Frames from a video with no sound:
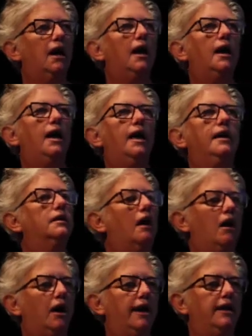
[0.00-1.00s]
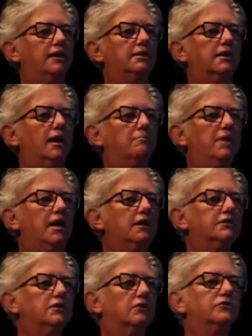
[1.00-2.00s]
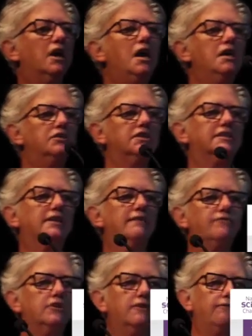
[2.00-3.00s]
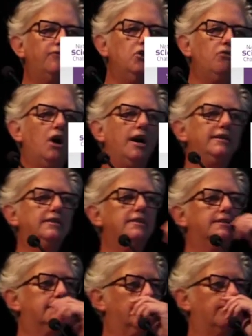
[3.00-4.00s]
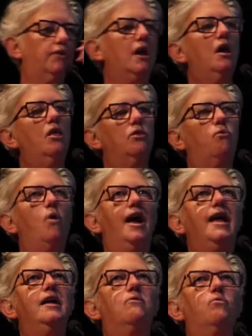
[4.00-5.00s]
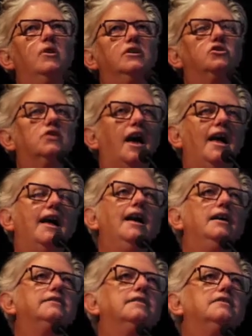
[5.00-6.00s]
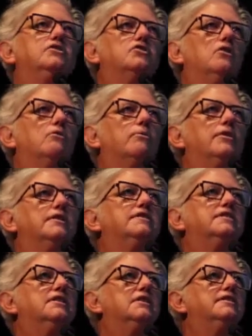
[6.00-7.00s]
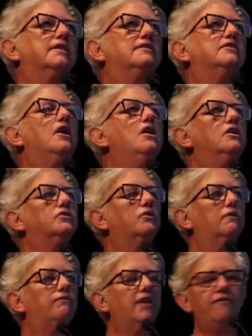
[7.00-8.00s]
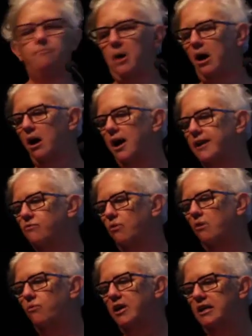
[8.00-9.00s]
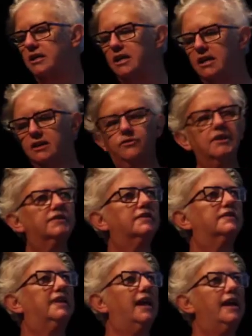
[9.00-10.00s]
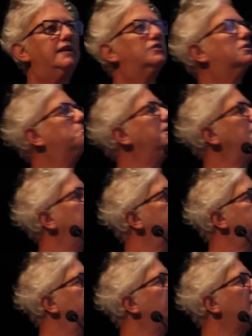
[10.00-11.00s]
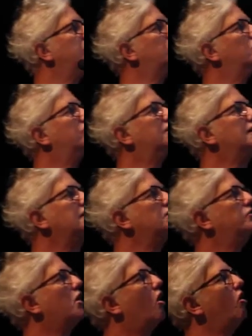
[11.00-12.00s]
and high-income households. Just to give a few ideas of the way in which our housing stock within cities has sort of left behind what we need. This is the age dependency ratio again in the